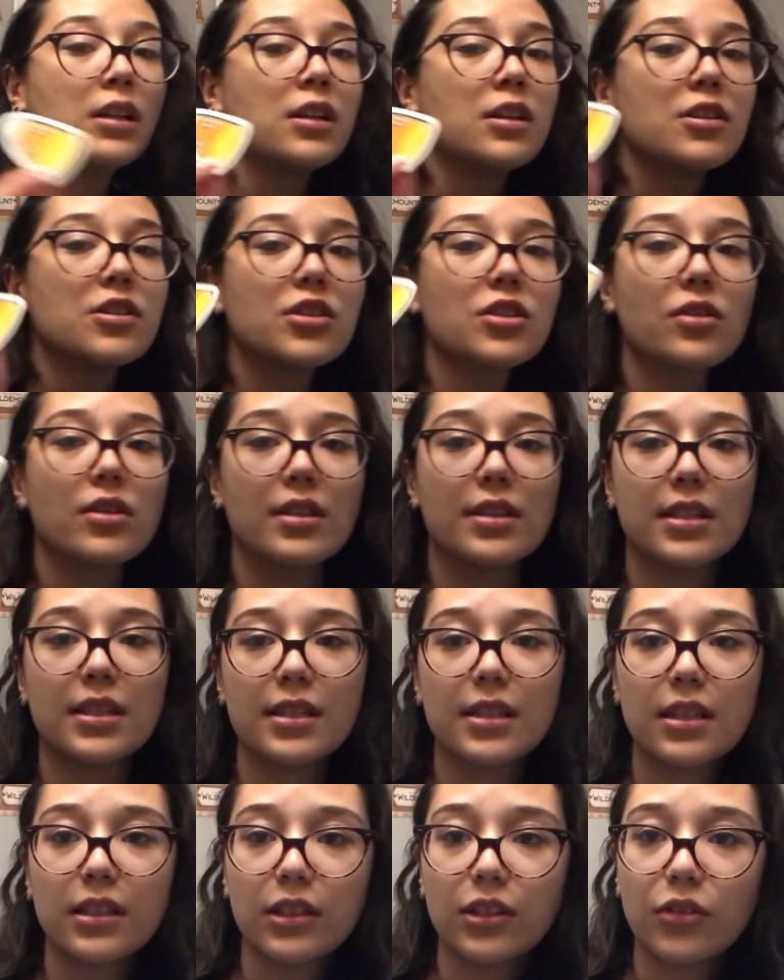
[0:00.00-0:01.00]
So this is
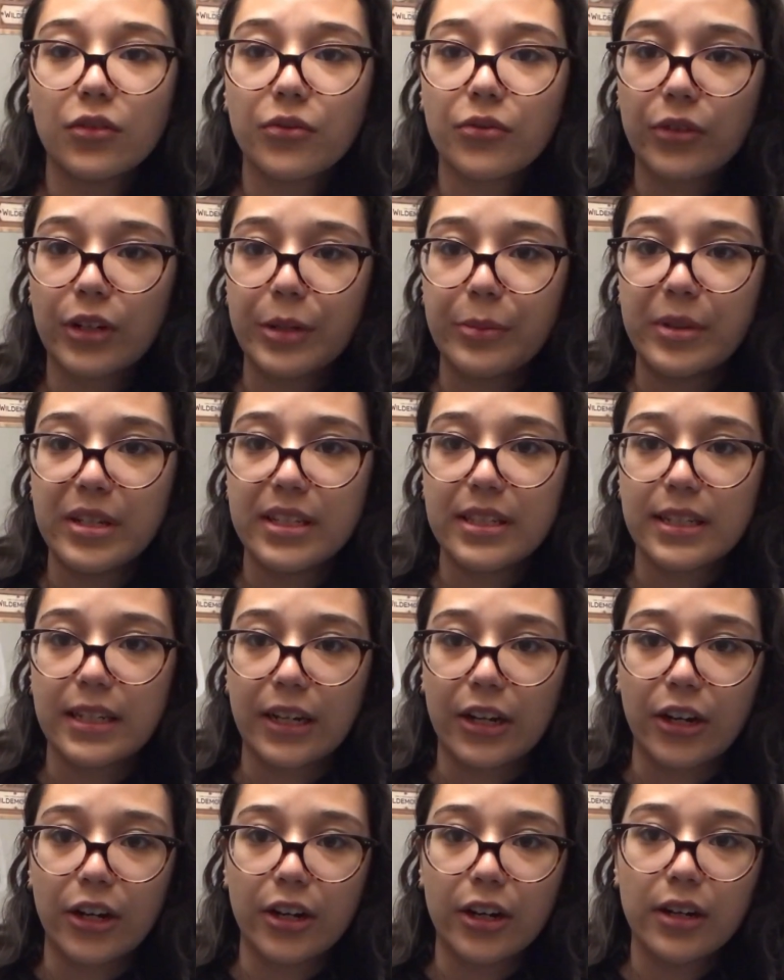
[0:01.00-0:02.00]
the little freebie
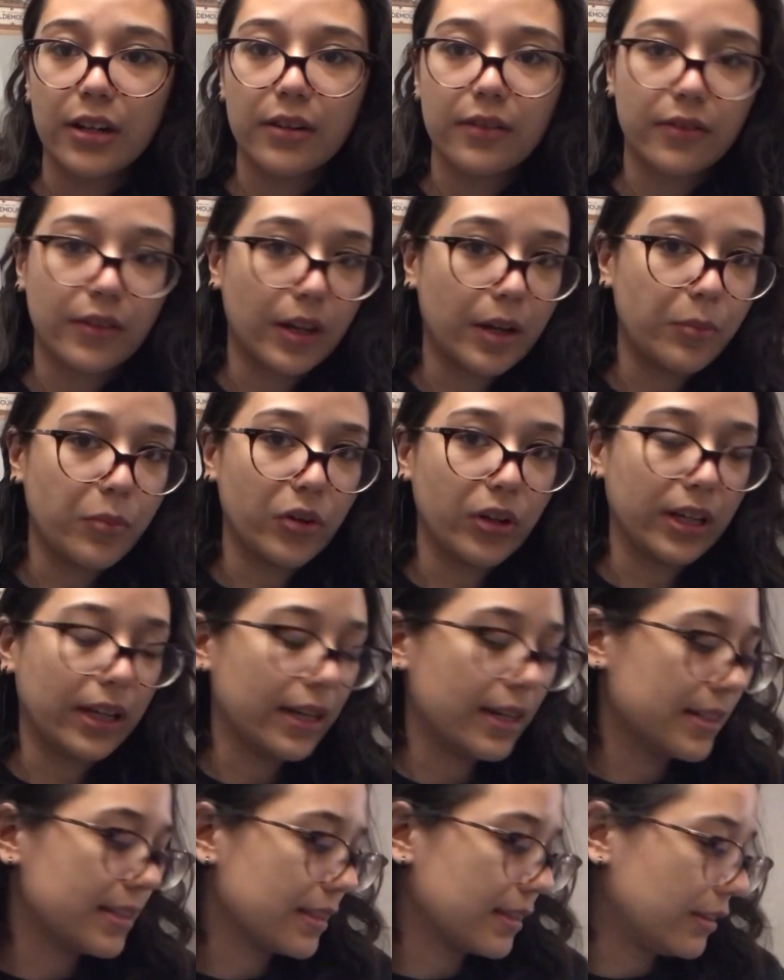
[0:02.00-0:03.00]
sticker that I'm putting in.
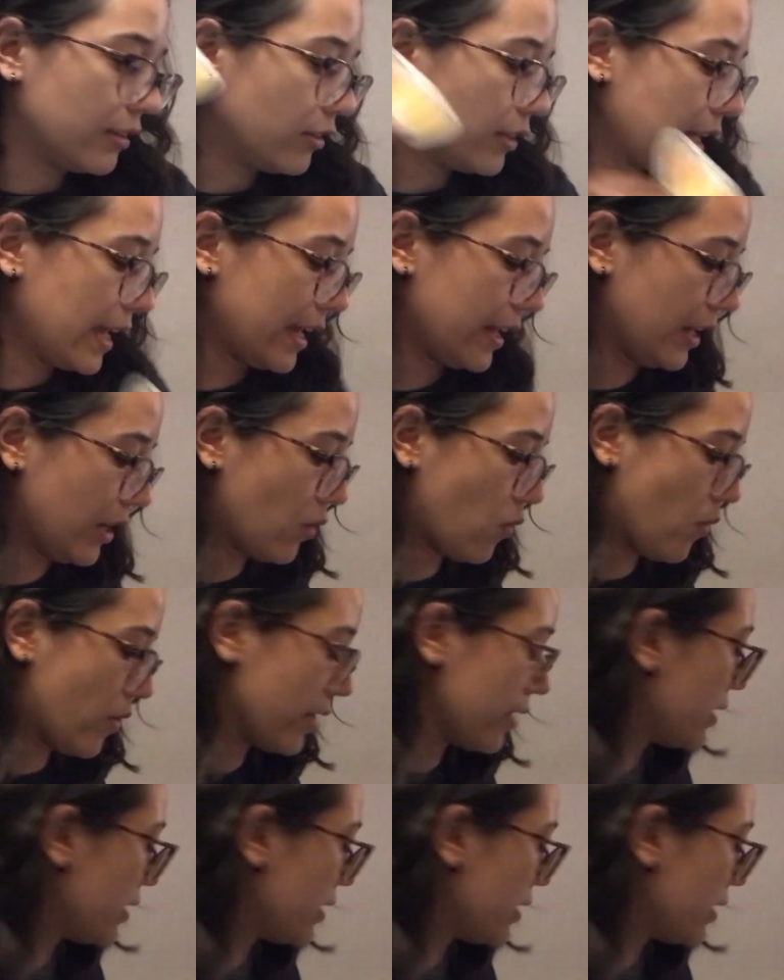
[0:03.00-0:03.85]
It's a little candy corn.